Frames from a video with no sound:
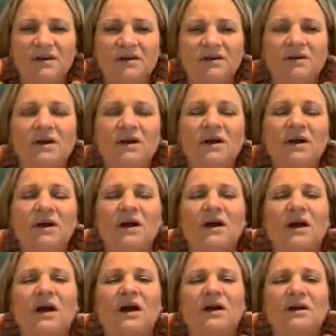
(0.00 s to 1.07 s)

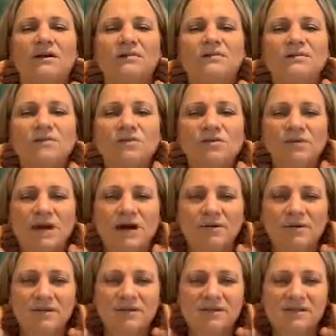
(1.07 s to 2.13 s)
our
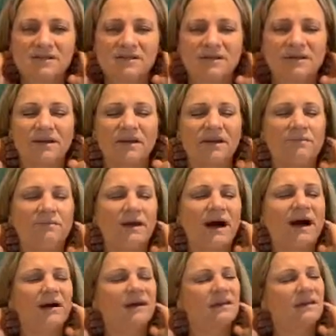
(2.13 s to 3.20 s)
traumas in the
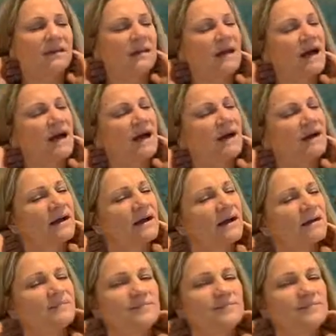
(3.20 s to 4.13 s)
back of the neck.